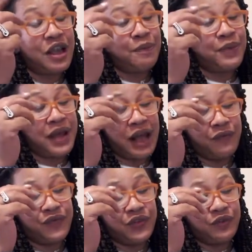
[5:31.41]
but I
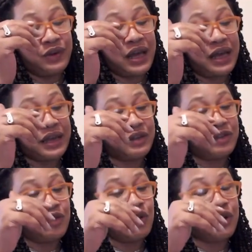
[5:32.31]
feel like
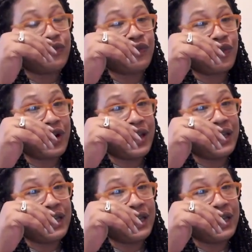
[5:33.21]
you're afraid.